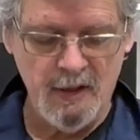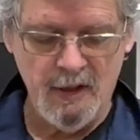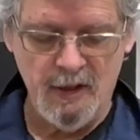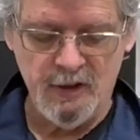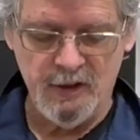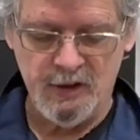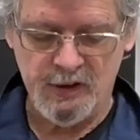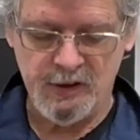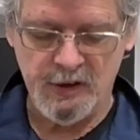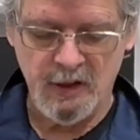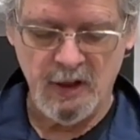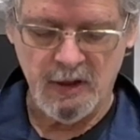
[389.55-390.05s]

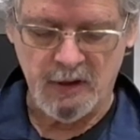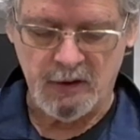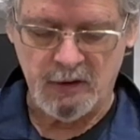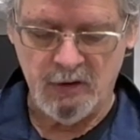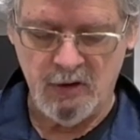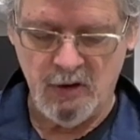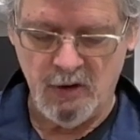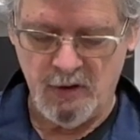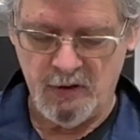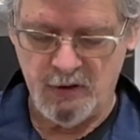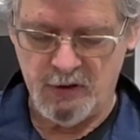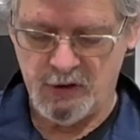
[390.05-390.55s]
stick
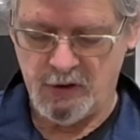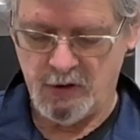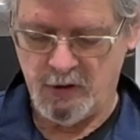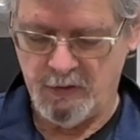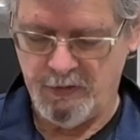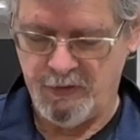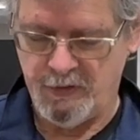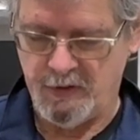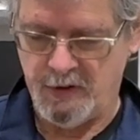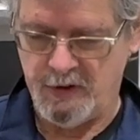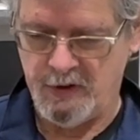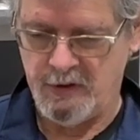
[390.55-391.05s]
to the
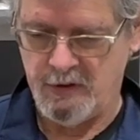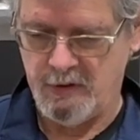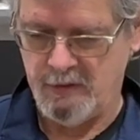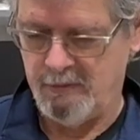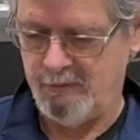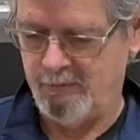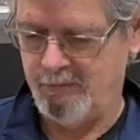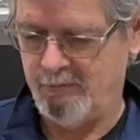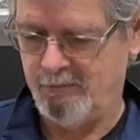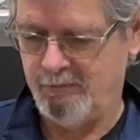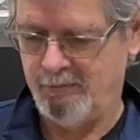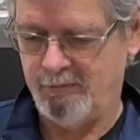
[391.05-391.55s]
surface.
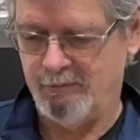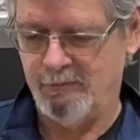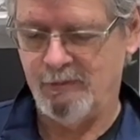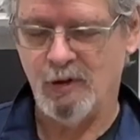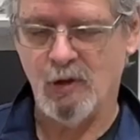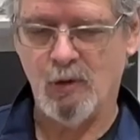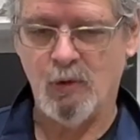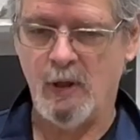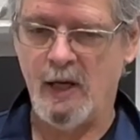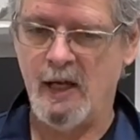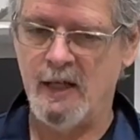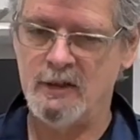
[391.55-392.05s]

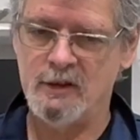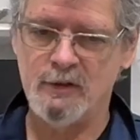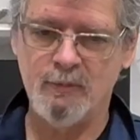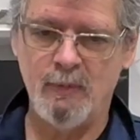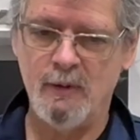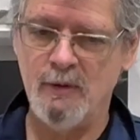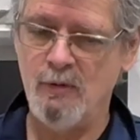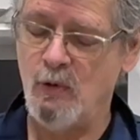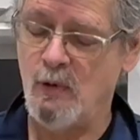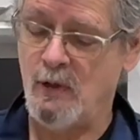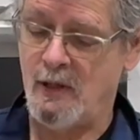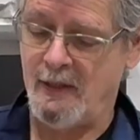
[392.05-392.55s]
Don't ask
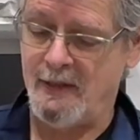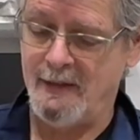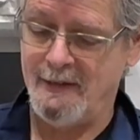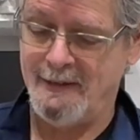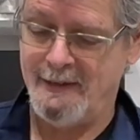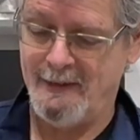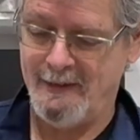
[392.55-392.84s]
me why.